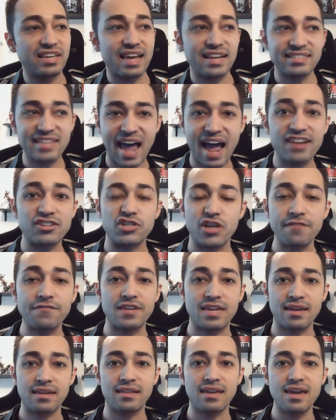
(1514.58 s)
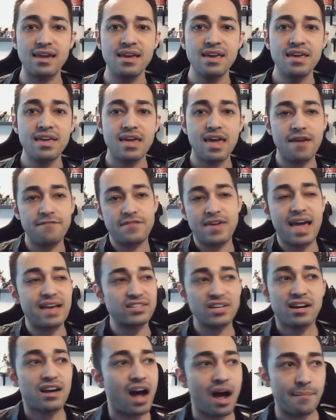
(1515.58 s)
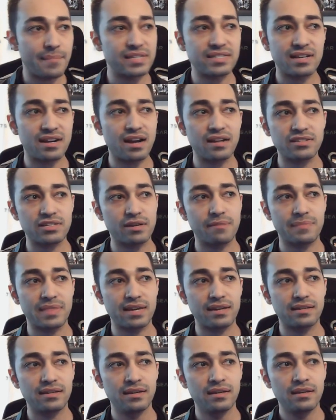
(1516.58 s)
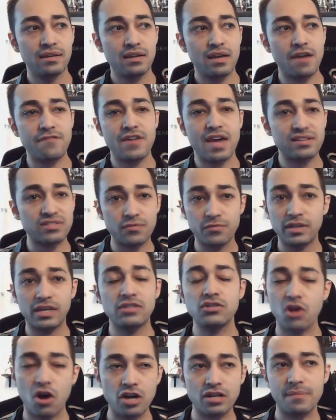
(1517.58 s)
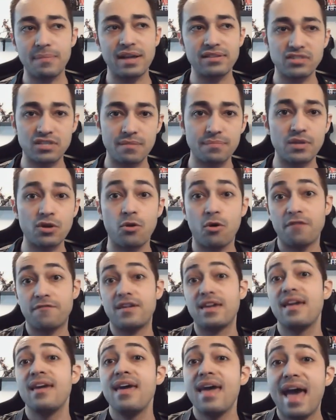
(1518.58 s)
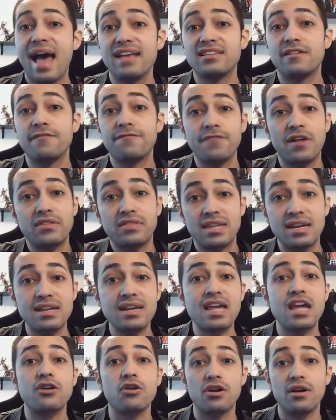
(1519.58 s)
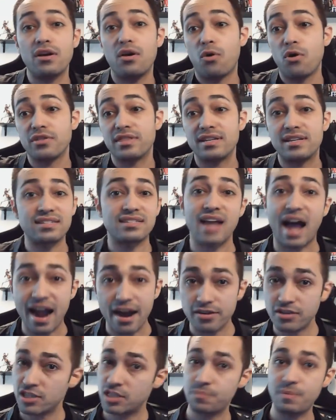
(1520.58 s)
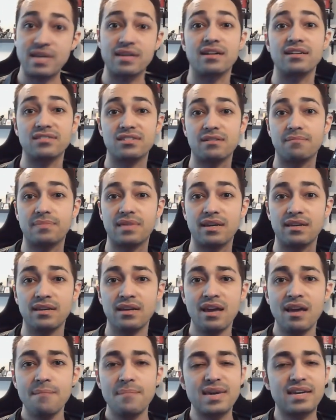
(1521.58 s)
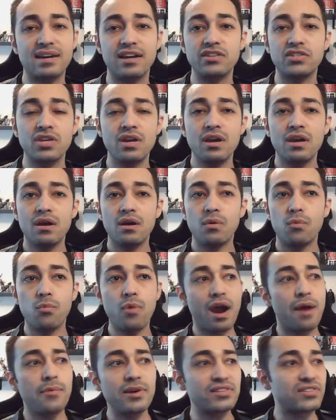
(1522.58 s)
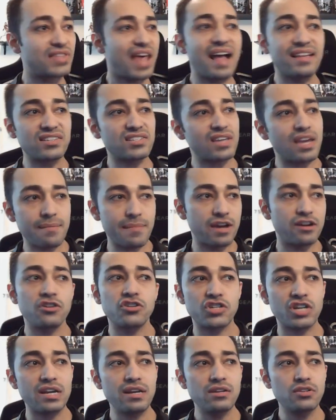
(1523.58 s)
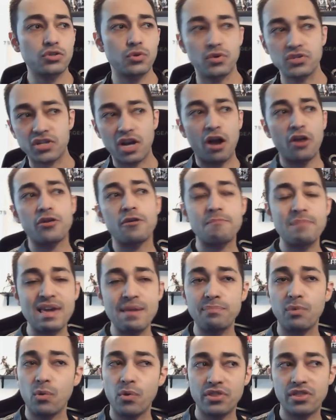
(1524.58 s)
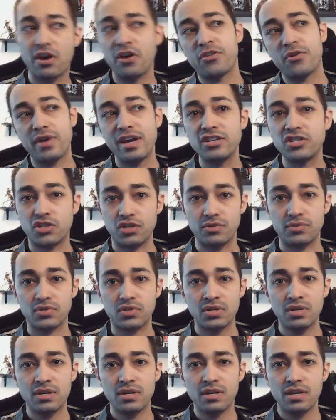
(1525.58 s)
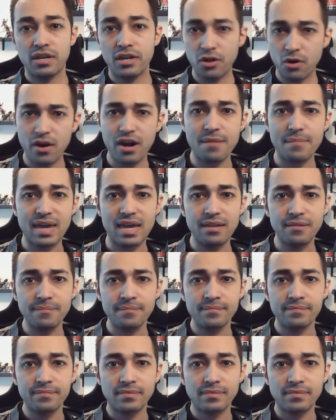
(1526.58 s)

attack Geoff Keighley if he hasn't commented on something? If he hasn't really talked about something, or if he hasn't felt the need or, or the desire to speak on something, because where was that same energy towards other people with other issues? You know what I mean?